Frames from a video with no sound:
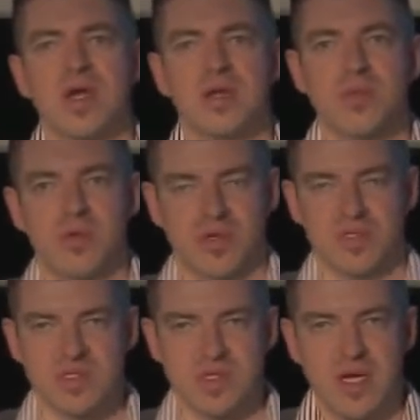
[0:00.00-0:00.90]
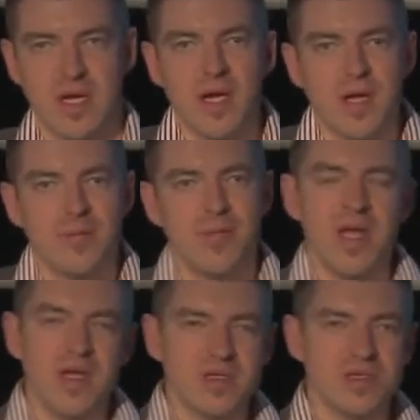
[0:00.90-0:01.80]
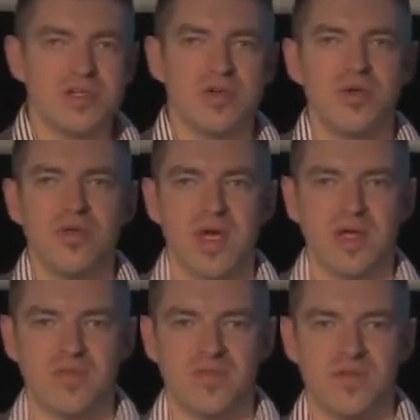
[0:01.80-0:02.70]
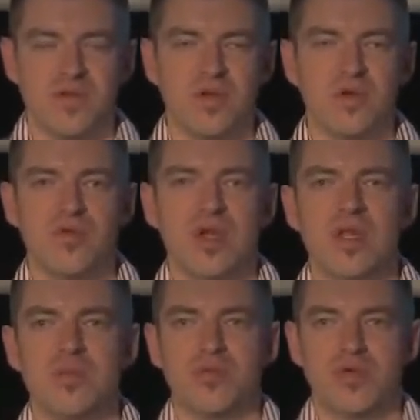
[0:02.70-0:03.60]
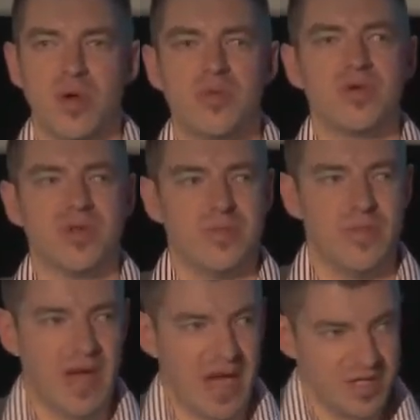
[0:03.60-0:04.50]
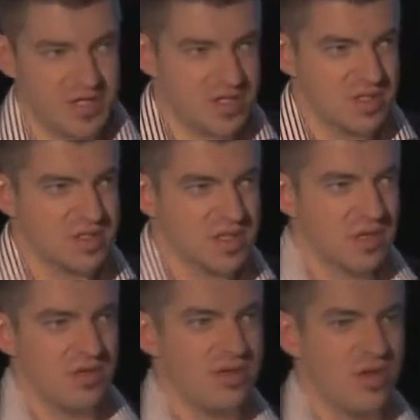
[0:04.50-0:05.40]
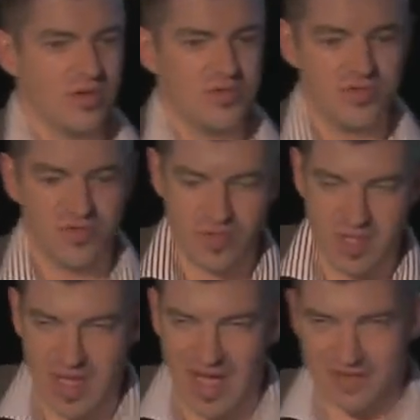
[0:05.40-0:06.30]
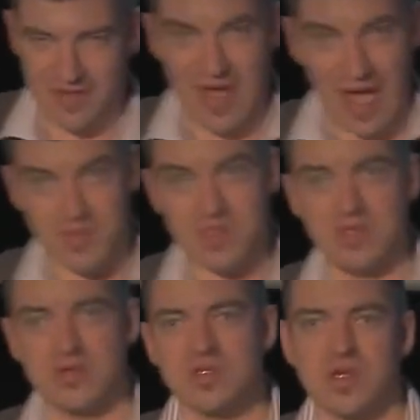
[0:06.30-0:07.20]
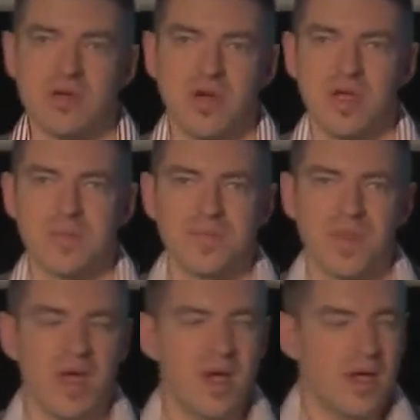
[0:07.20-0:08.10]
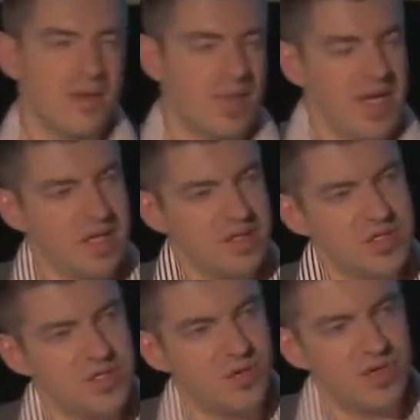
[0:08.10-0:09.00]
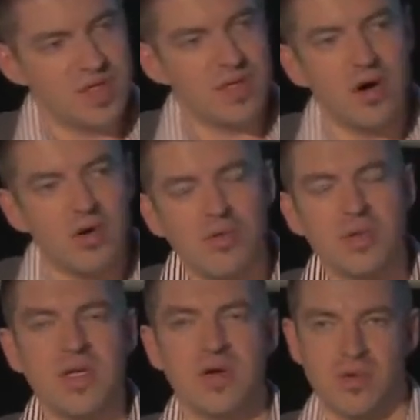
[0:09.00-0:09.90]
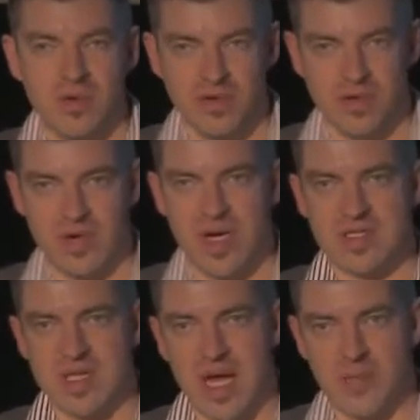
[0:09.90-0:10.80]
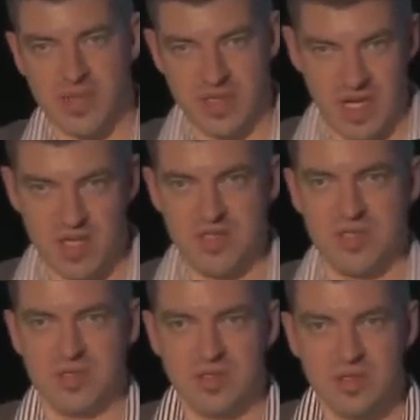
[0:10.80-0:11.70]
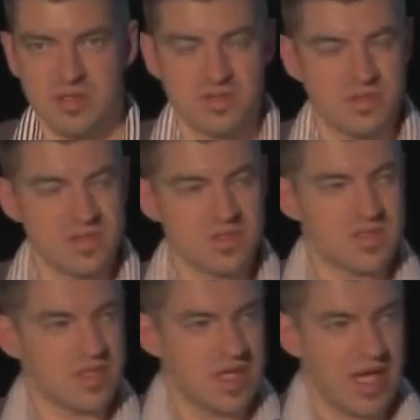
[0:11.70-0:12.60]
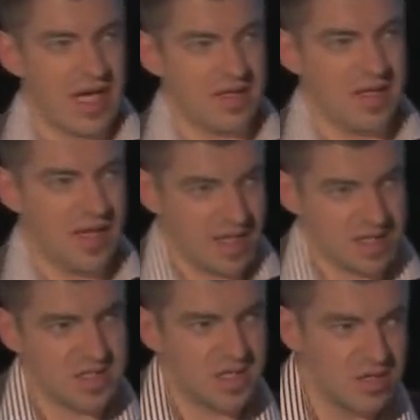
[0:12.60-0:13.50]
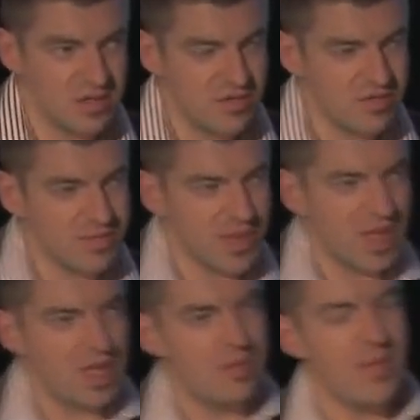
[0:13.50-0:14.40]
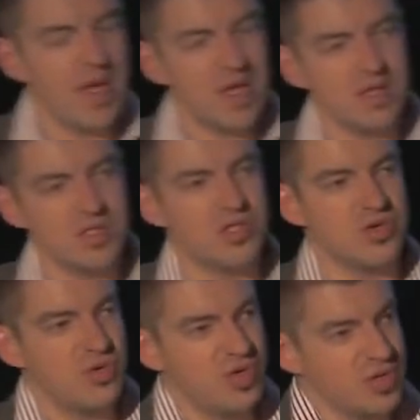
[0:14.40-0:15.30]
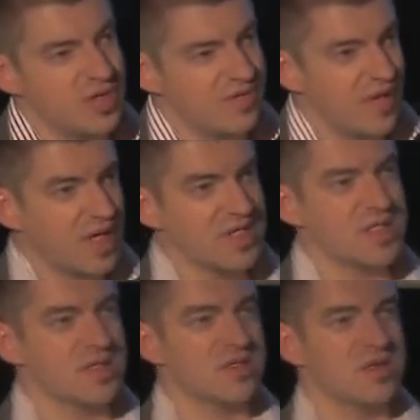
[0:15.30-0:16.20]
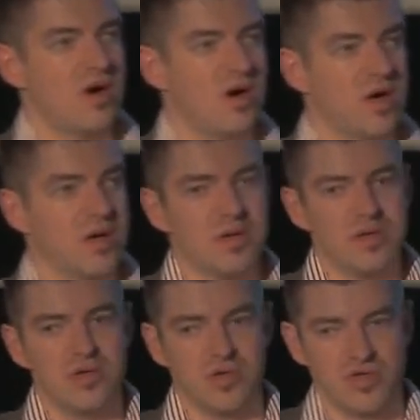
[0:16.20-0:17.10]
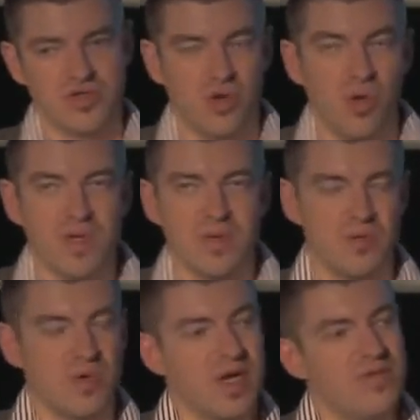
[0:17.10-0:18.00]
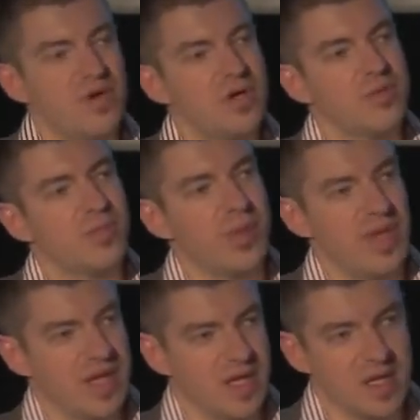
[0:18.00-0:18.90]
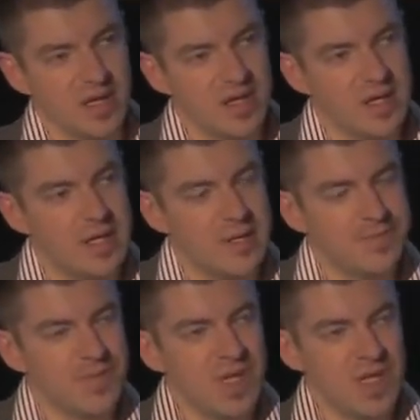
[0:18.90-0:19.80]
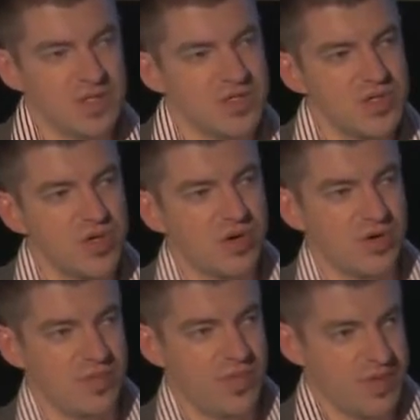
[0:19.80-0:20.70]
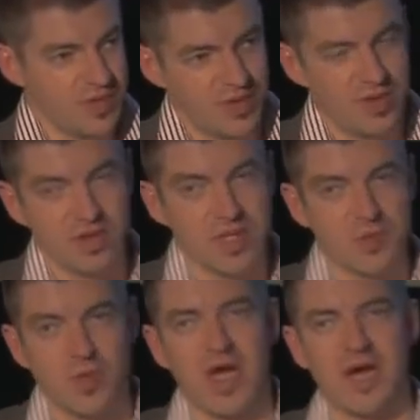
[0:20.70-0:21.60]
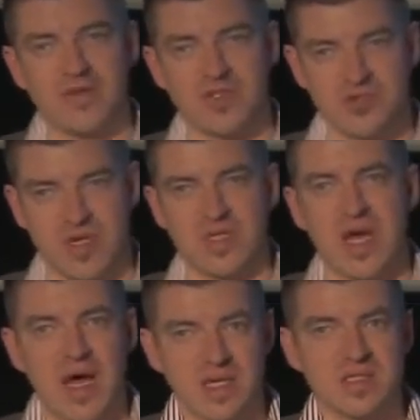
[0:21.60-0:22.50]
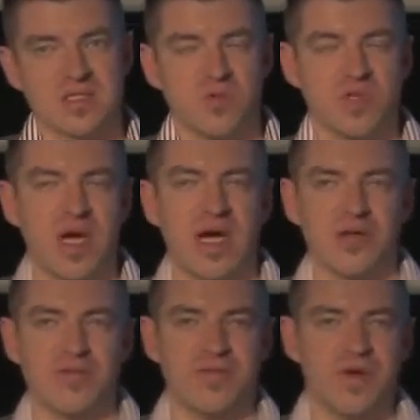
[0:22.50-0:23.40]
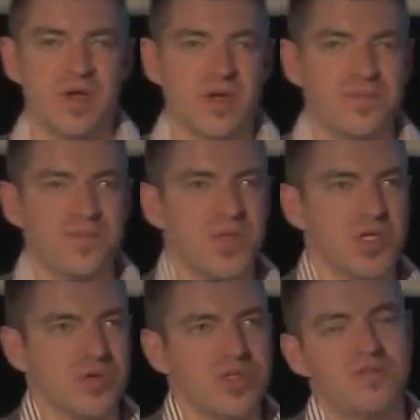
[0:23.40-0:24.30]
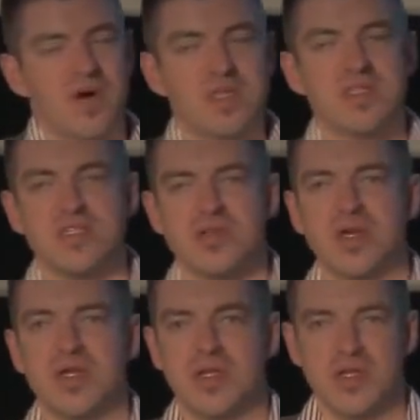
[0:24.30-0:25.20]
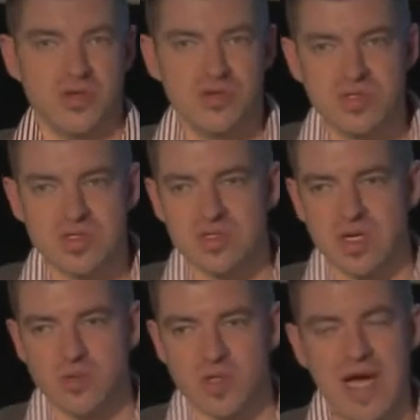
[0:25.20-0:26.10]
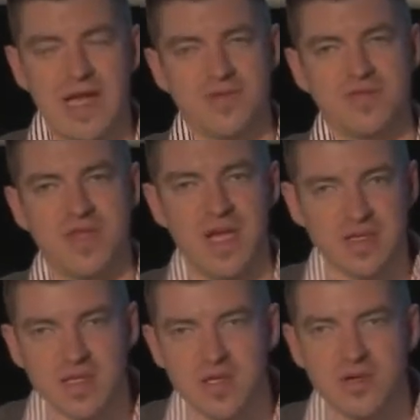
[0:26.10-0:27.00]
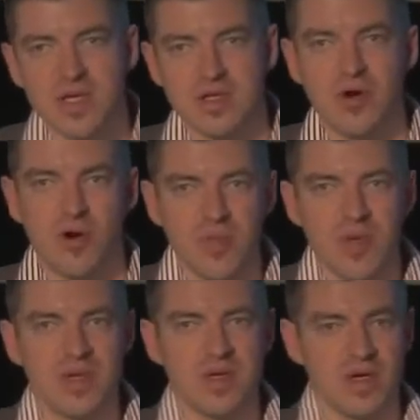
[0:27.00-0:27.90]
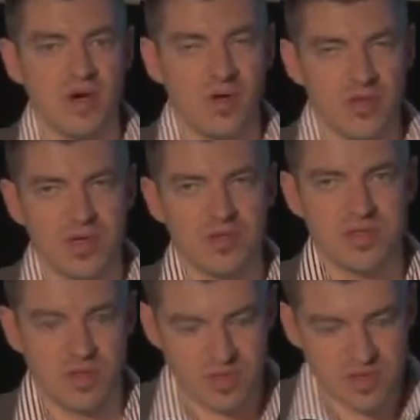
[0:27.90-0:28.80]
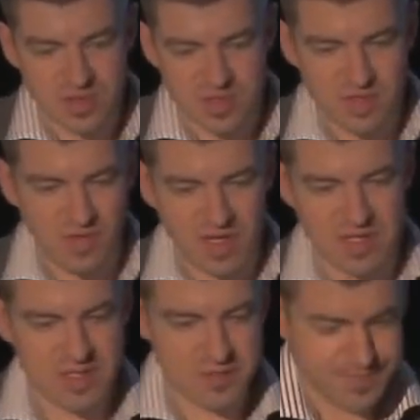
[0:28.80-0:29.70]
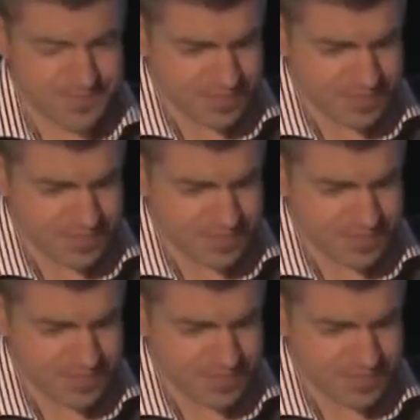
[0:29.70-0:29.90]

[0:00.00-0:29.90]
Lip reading: the endpoints, making sure that you're really properly patched so you don't really have gaps in your security, making sure that only authorized applications can execute, making sure your devices are controlled. I mean, whatever you're plugging into your computer, that we have a strict access what kind of devices you can use and what kind of data you can copy onto those devices.